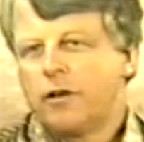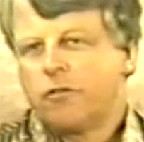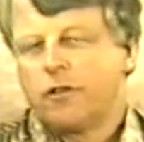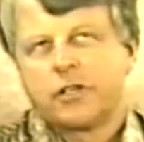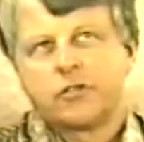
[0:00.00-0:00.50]

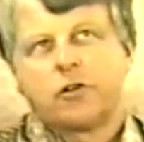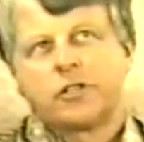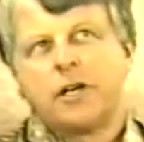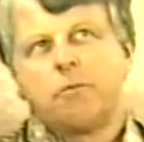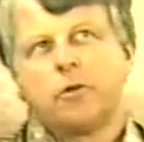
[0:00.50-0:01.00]
things. For
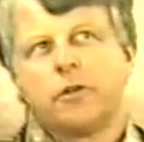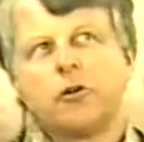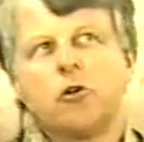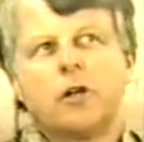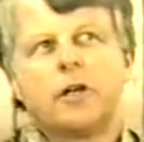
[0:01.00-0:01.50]
example, the
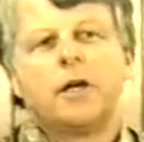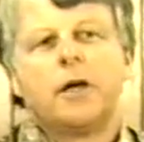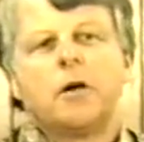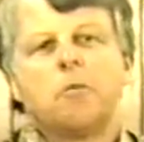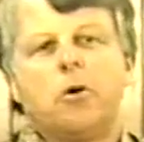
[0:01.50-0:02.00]
early
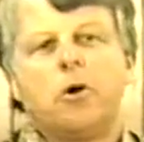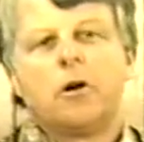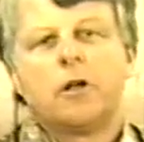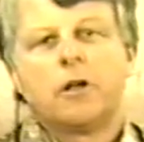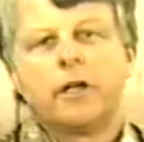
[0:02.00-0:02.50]

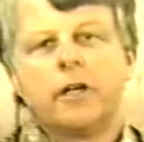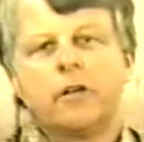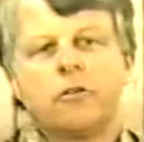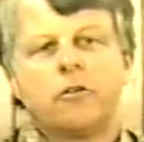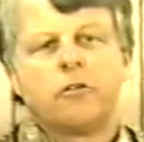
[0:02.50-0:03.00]
Paul
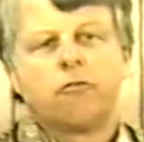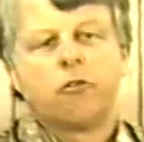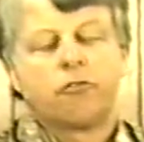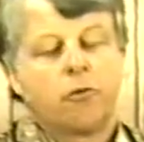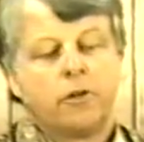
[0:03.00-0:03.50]
in
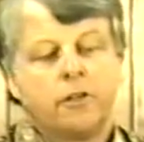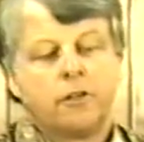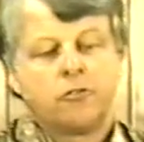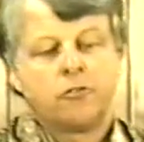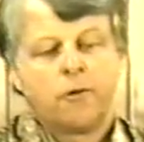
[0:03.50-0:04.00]
1
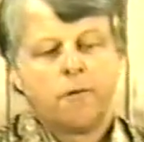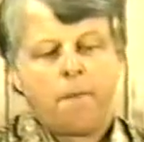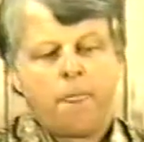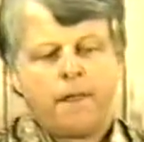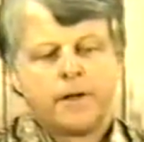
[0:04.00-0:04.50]
Corinthians
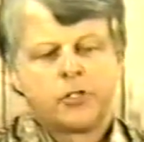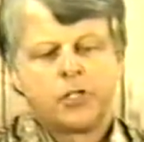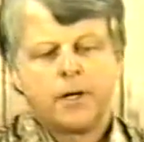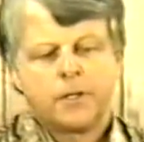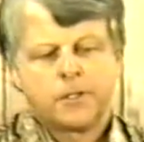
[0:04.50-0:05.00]

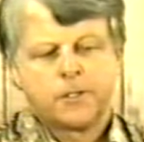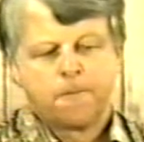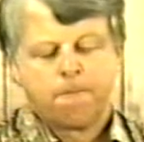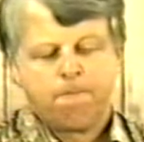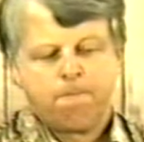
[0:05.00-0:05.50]
says,
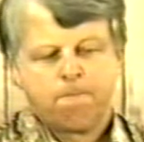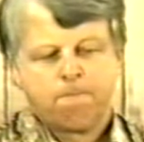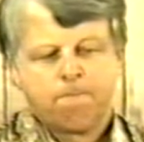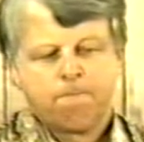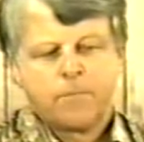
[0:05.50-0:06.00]

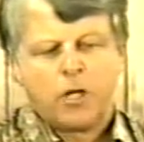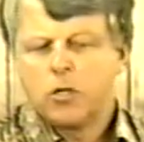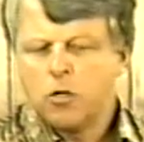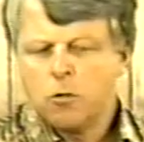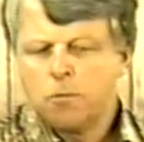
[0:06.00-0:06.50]

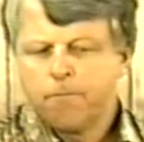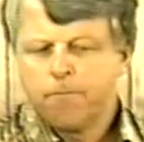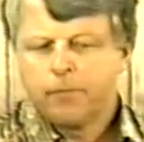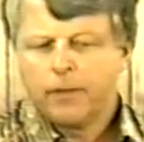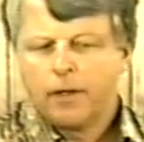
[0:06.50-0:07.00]
you know,
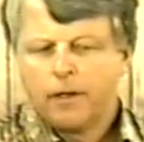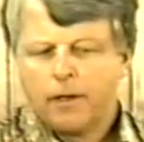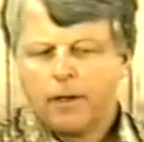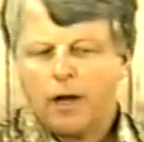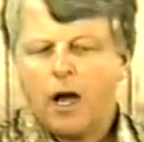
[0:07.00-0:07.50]

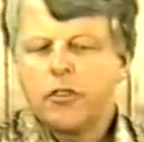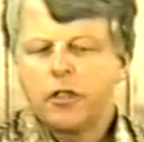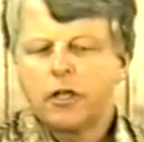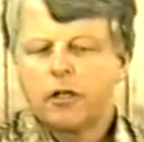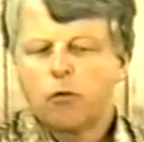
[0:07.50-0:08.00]
I
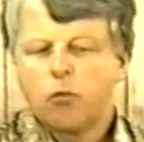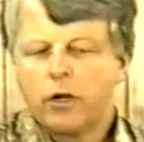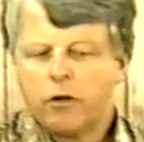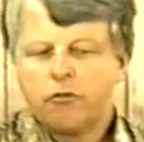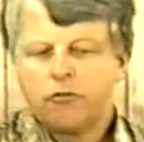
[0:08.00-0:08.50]
think
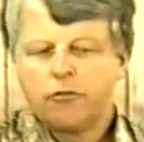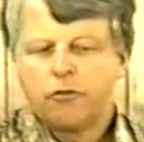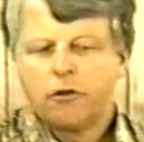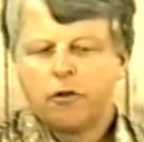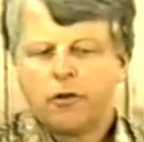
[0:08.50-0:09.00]
widows
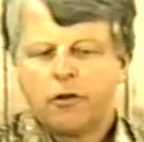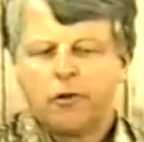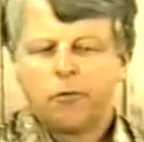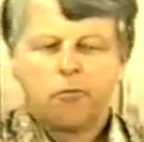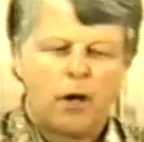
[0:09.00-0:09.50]

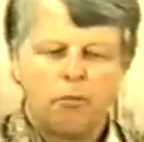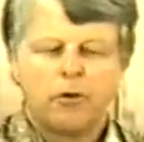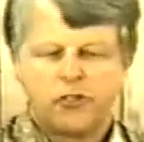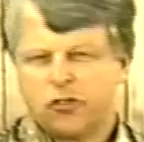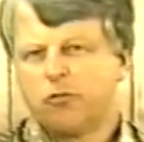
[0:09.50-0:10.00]

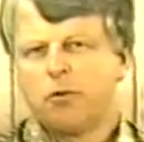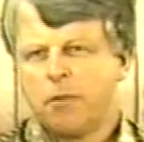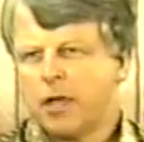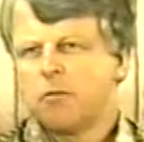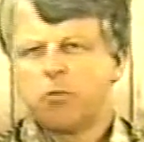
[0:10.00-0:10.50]
probably should
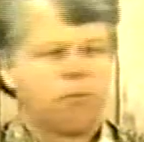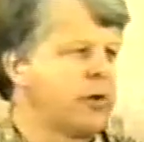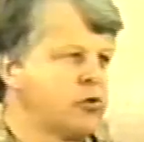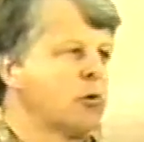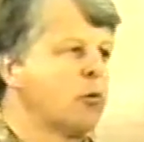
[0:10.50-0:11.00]
remain
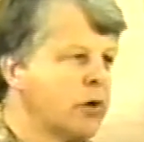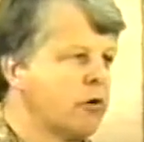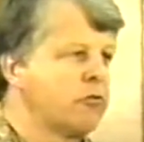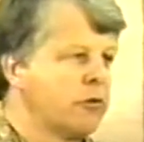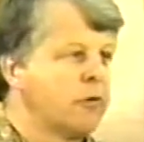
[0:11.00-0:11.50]
perpetual widows.